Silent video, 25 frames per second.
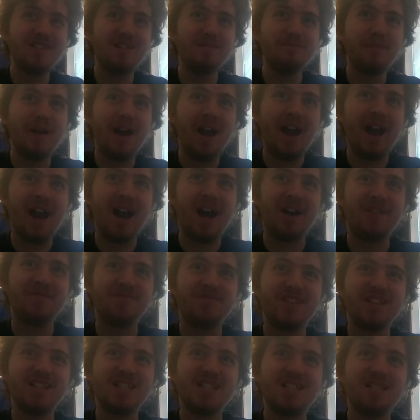to the
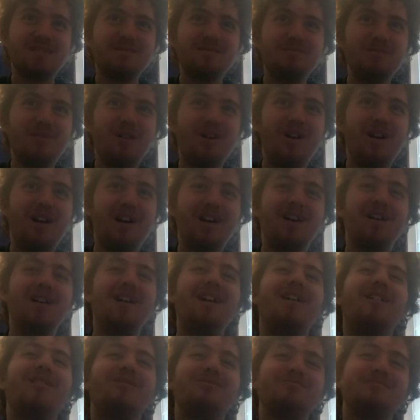math, the smart.
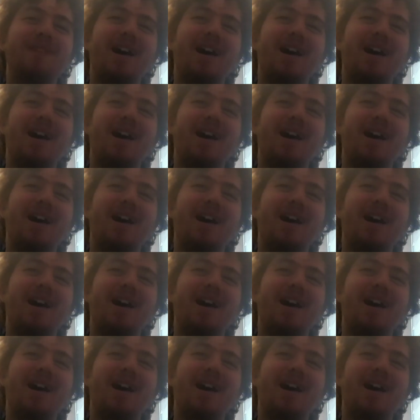Oh